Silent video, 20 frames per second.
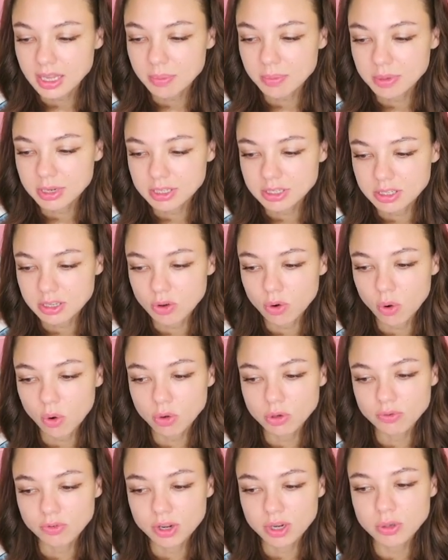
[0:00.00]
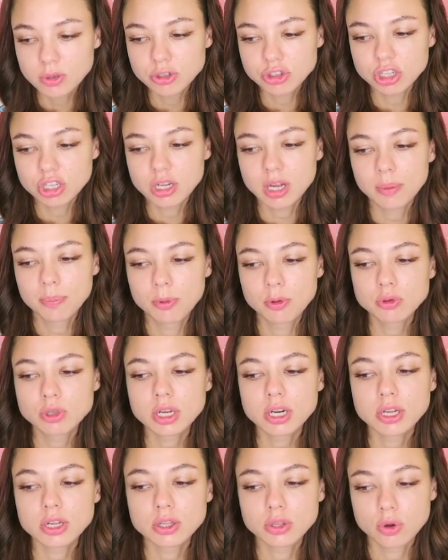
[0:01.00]
Without thoughts, he turned
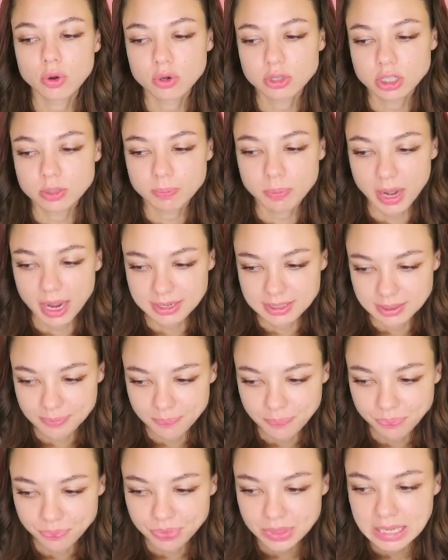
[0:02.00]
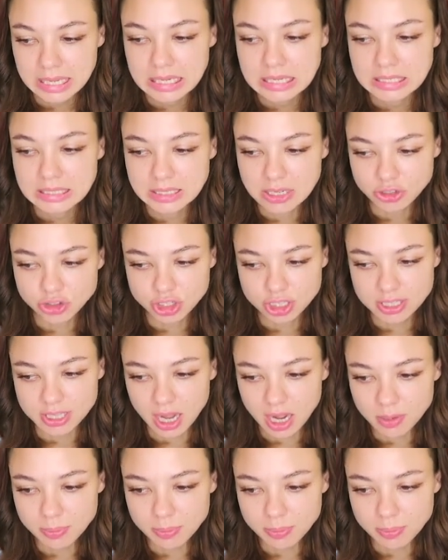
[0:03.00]
off the computer and went to bed.